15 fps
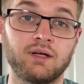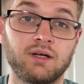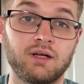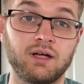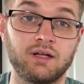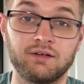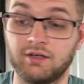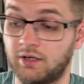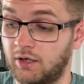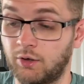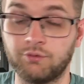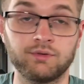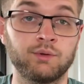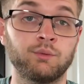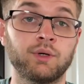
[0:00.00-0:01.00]
and
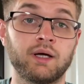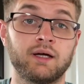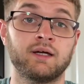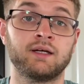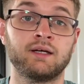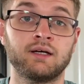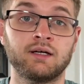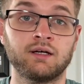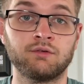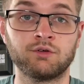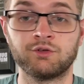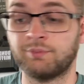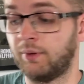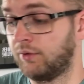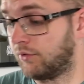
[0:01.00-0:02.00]
hopefully we'll get a
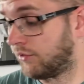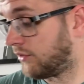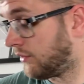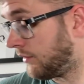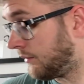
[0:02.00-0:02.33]
response.